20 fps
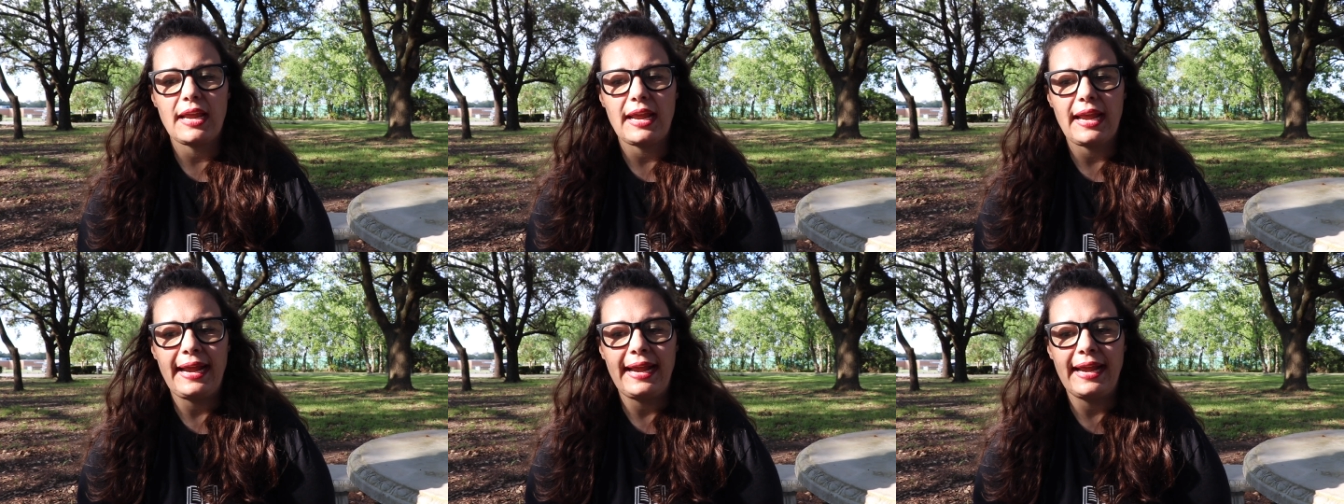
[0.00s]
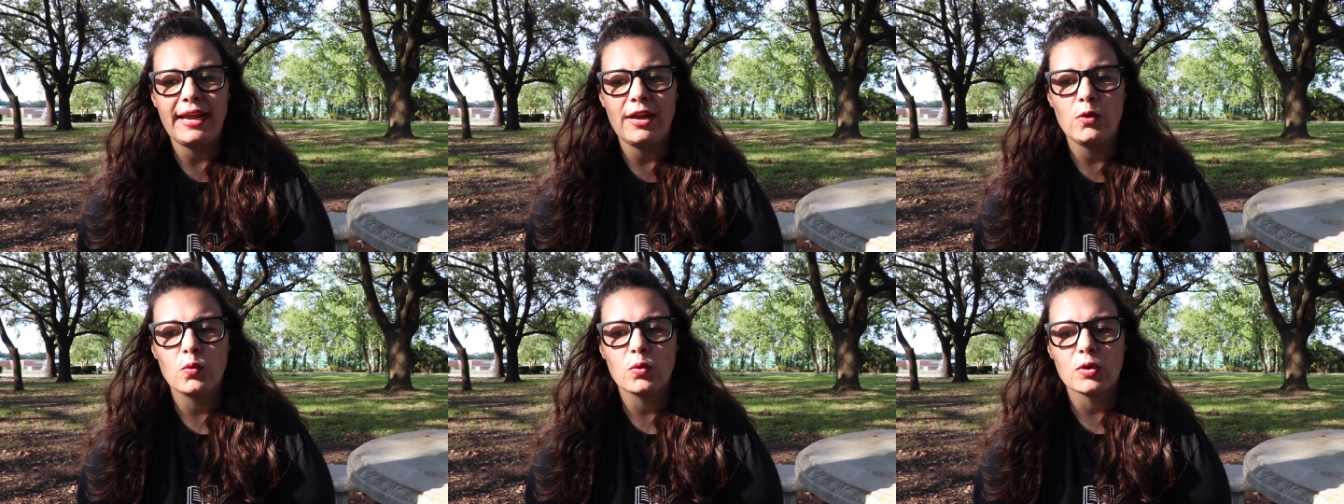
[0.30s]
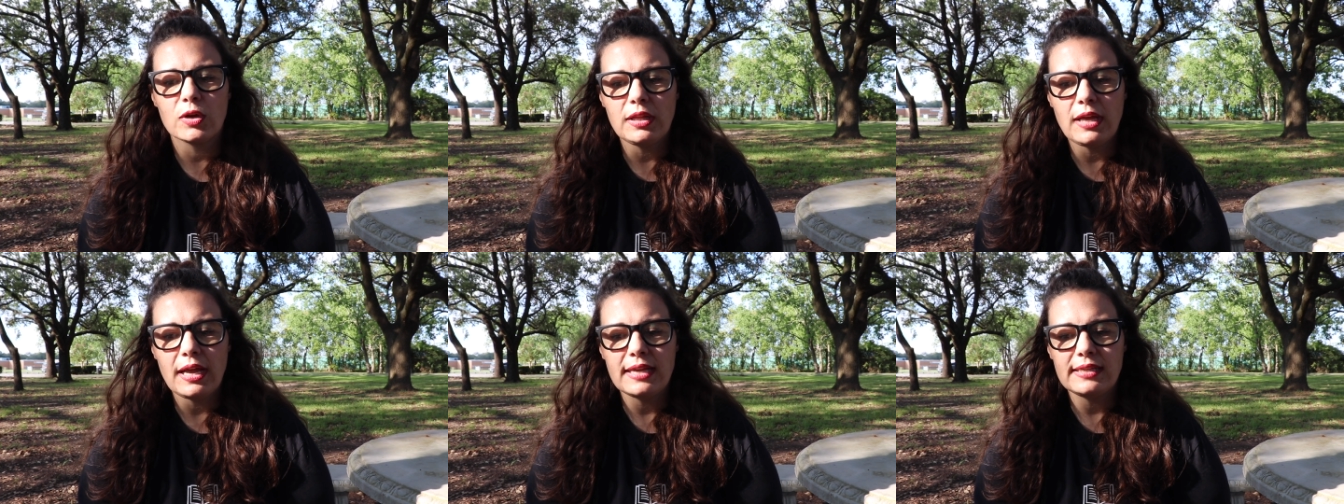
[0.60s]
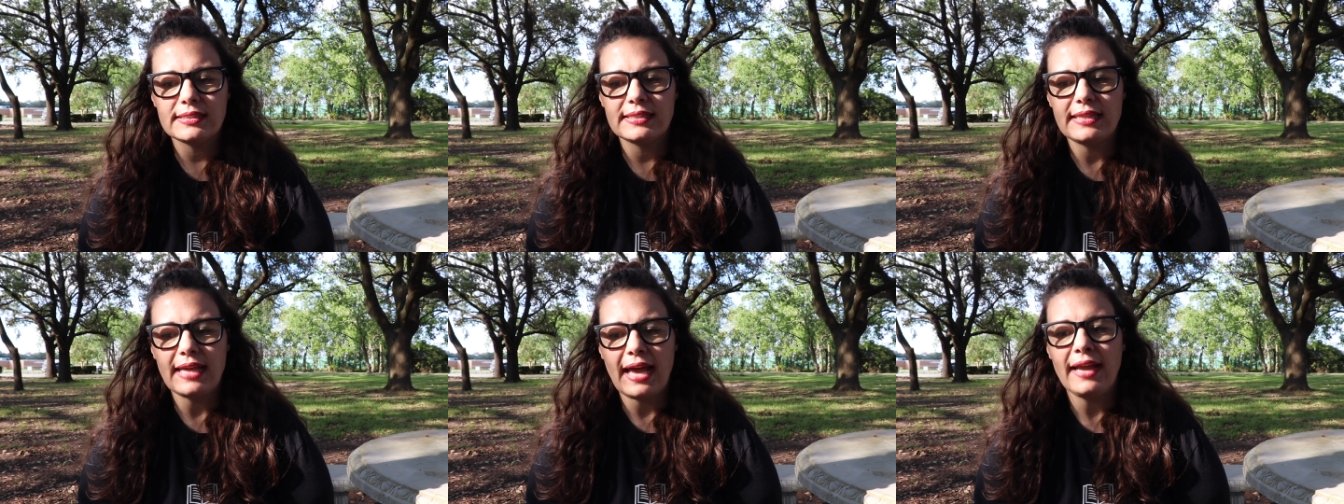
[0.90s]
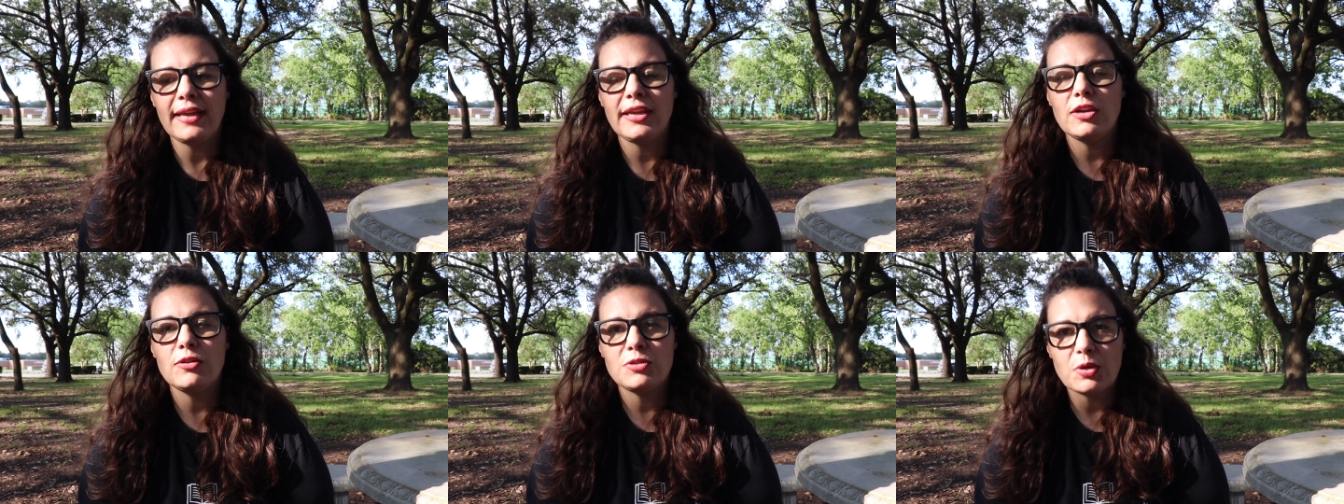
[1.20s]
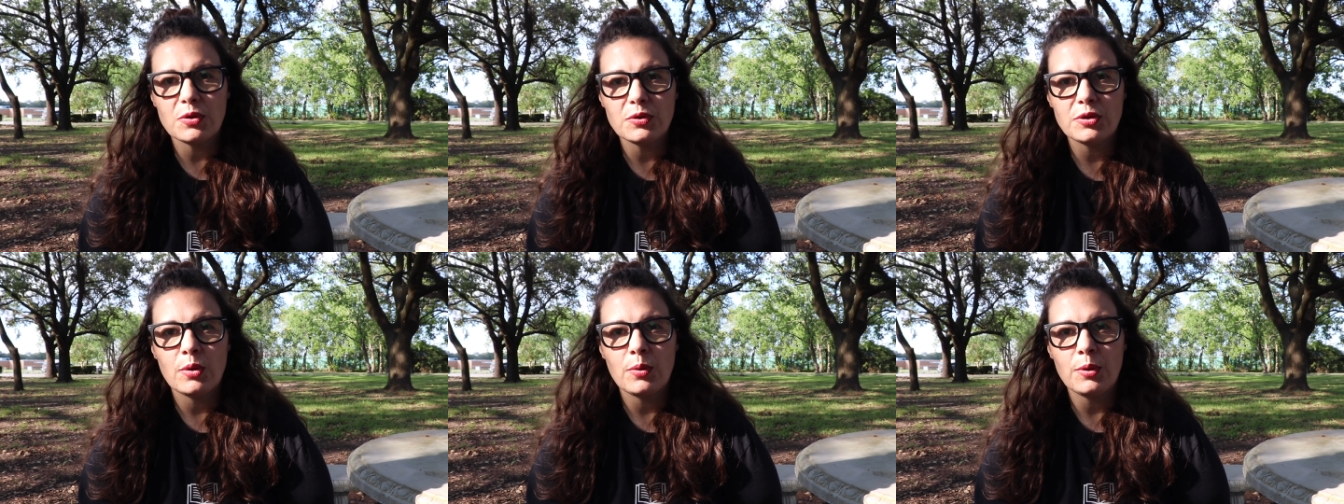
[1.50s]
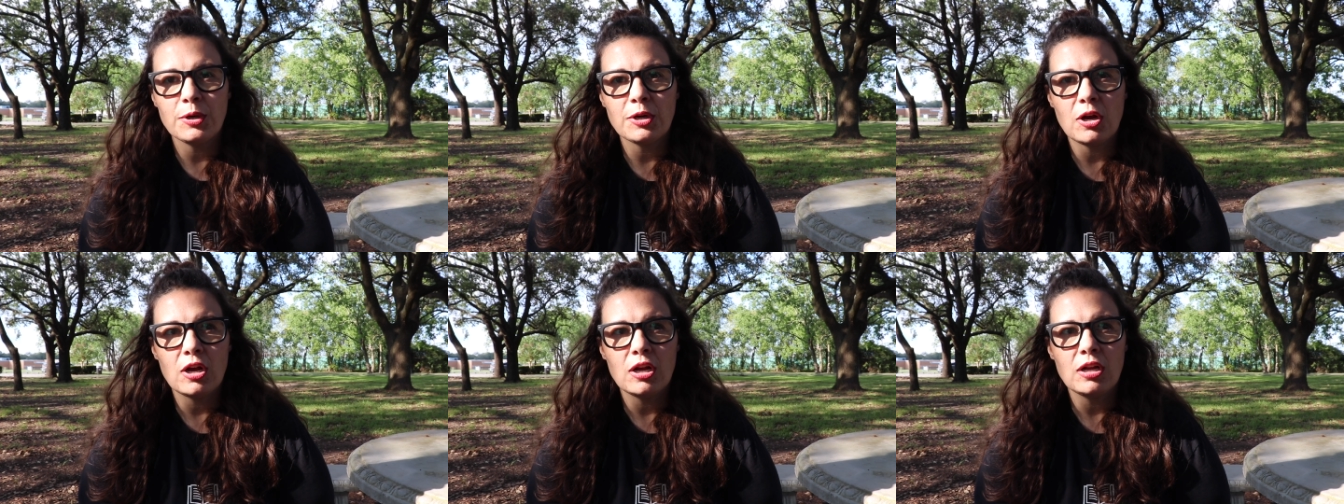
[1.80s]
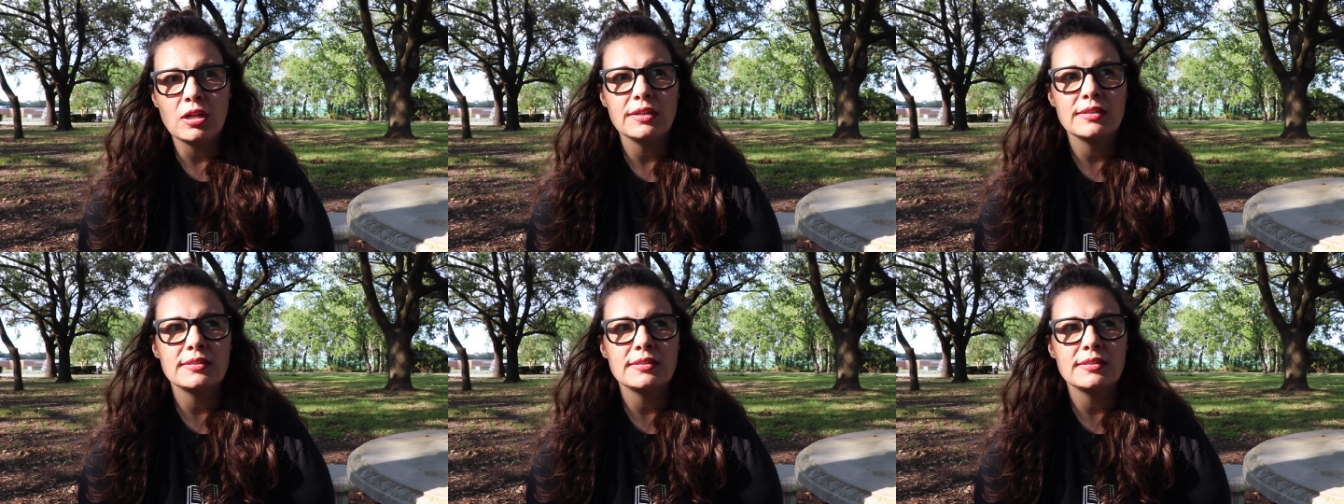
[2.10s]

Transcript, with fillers: and realize that you don't know it all,